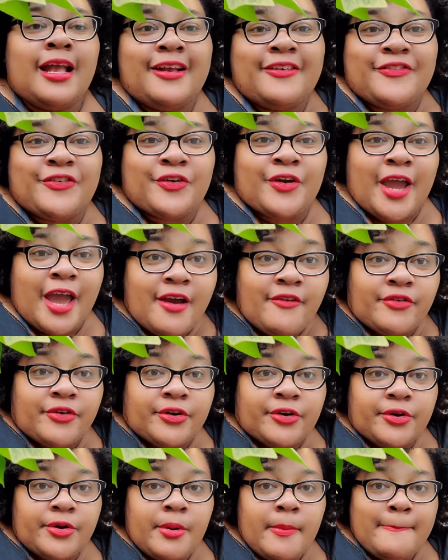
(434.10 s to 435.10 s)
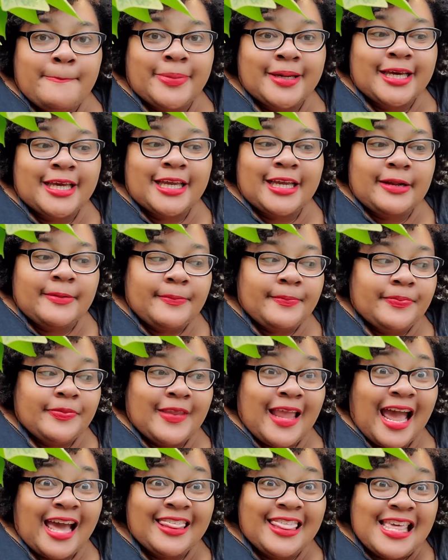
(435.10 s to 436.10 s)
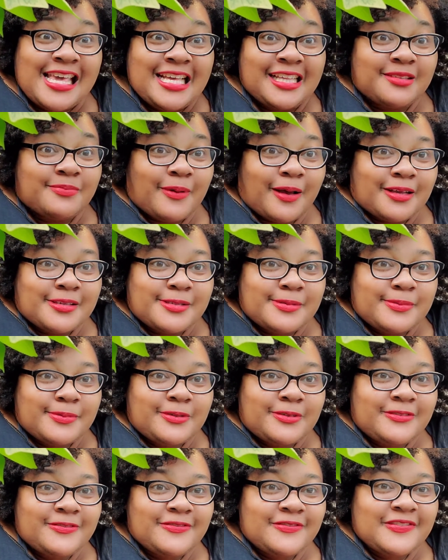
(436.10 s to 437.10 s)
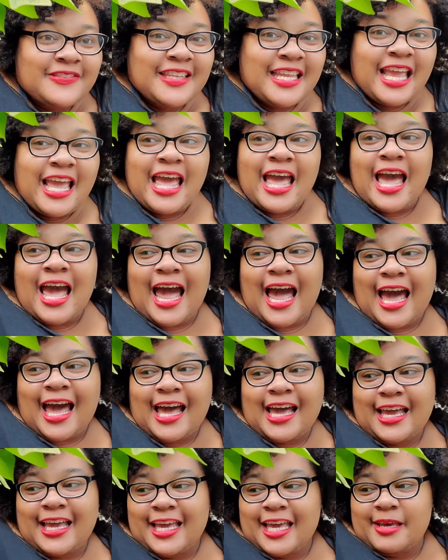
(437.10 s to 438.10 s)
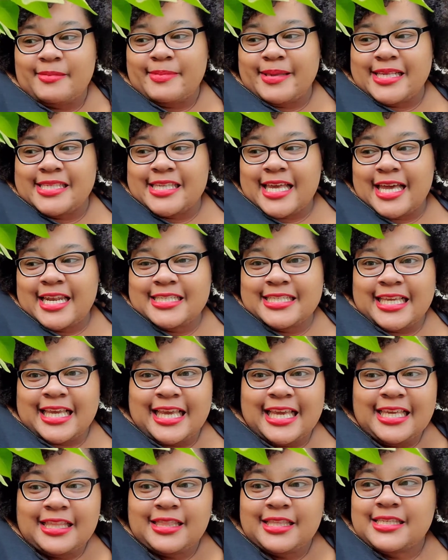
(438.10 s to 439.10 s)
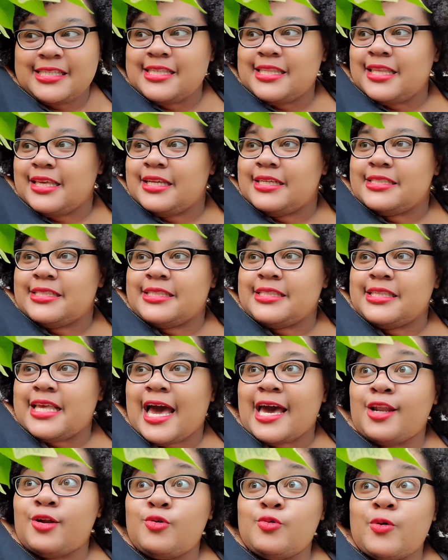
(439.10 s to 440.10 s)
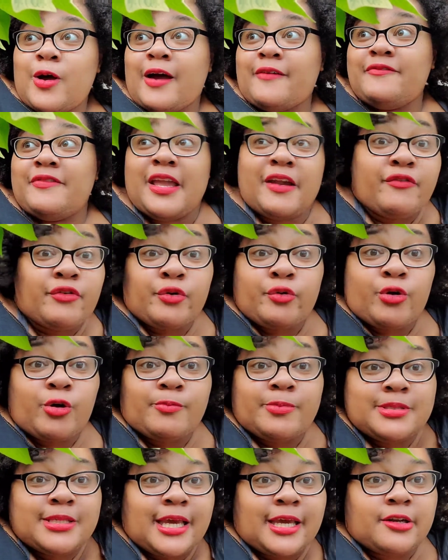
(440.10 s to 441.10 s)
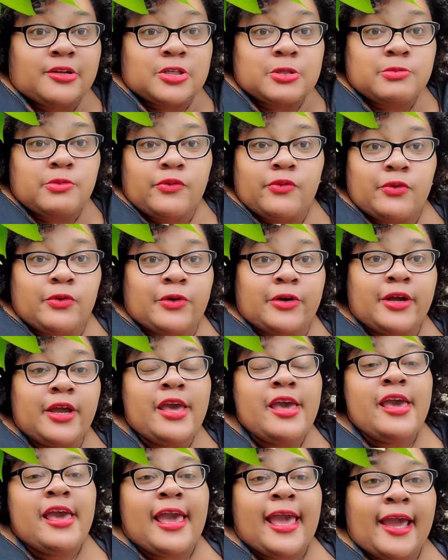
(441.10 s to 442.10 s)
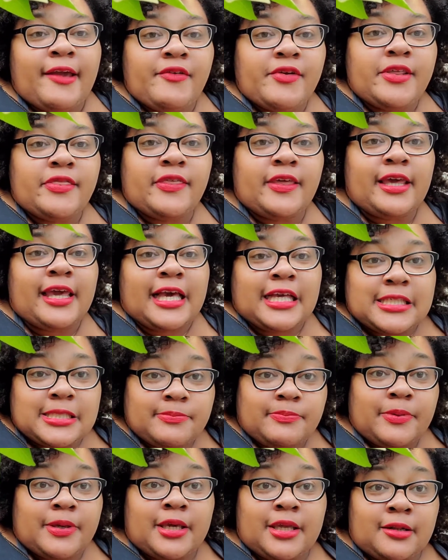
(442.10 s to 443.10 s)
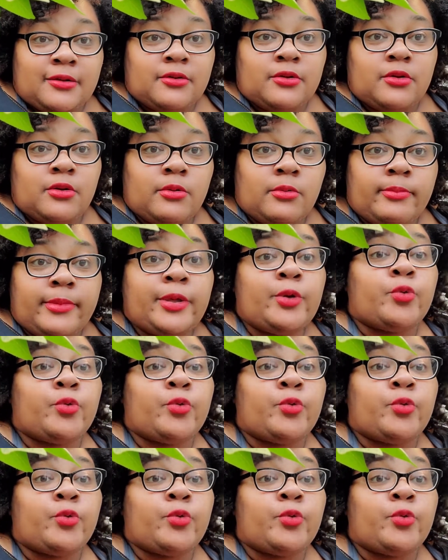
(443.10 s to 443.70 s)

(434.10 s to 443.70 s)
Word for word: forever, but I think it's possible. I am excited to eat these things. I've never grown potatoes before. Everything has been me